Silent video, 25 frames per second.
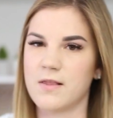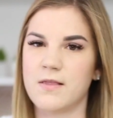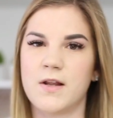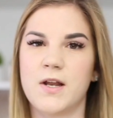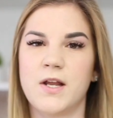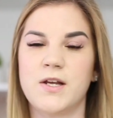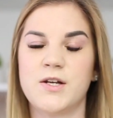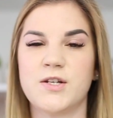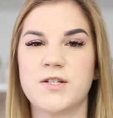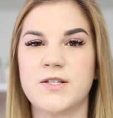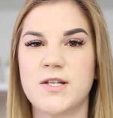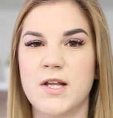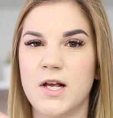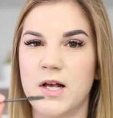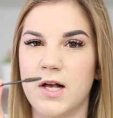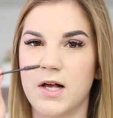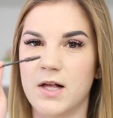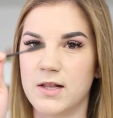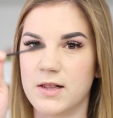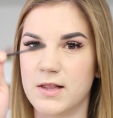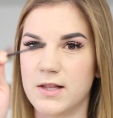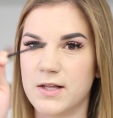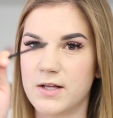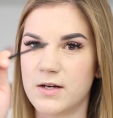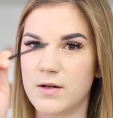Then I just take
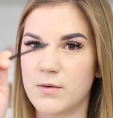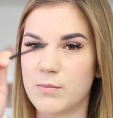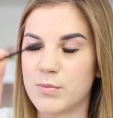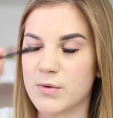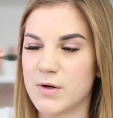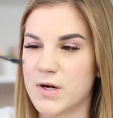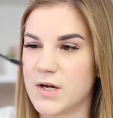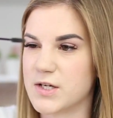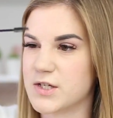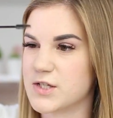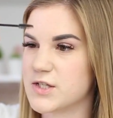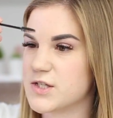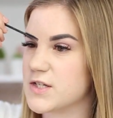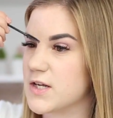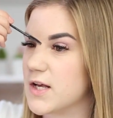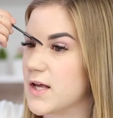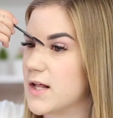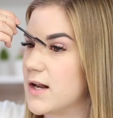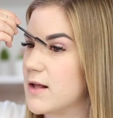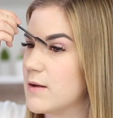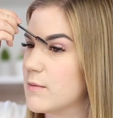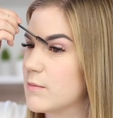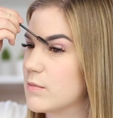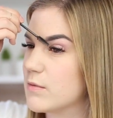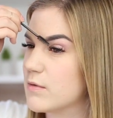a little brush
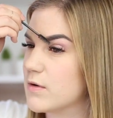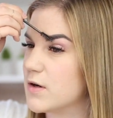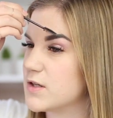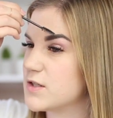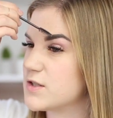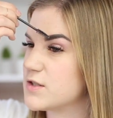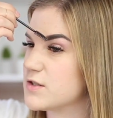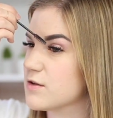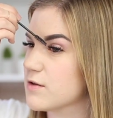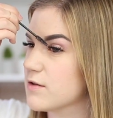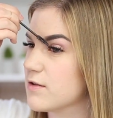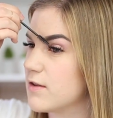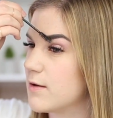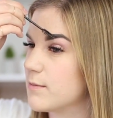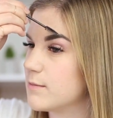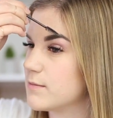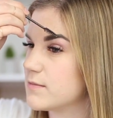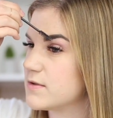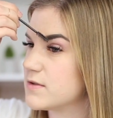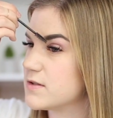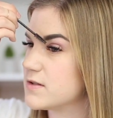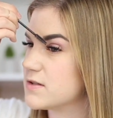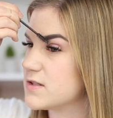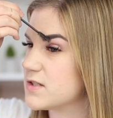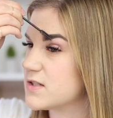and I brush through
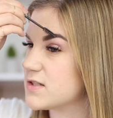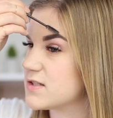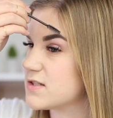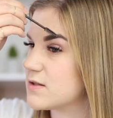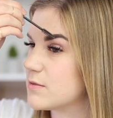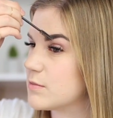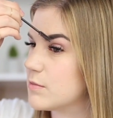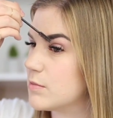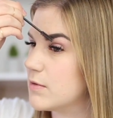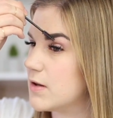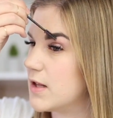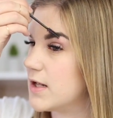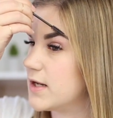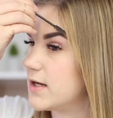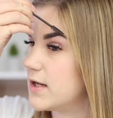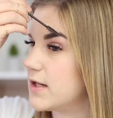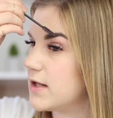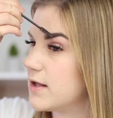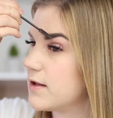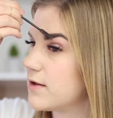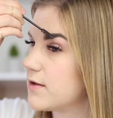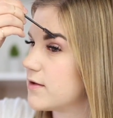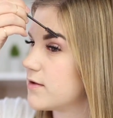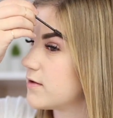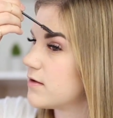them just to blend
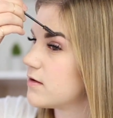it.